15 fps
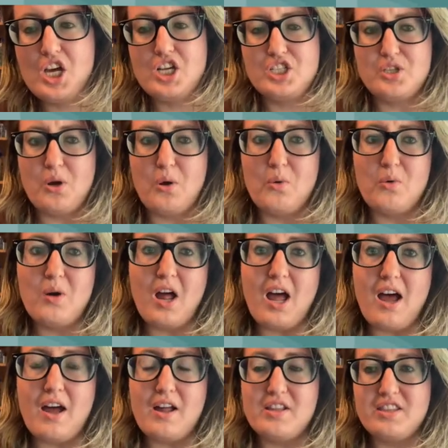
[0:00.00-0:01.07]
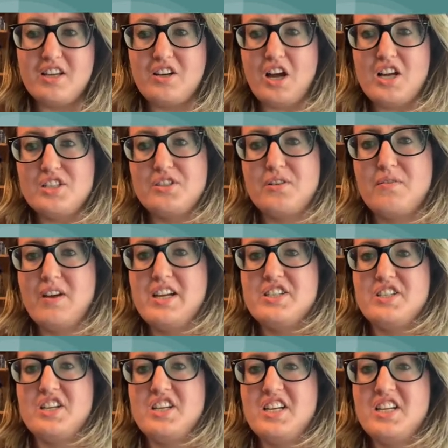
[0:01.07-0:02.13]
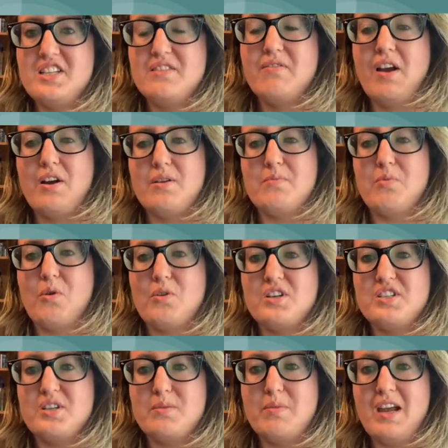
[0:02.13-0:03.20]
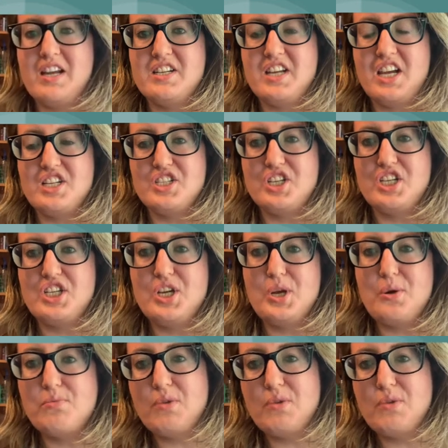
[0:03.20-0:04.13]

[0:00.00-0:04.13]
So the conservation is very important to pay attention to,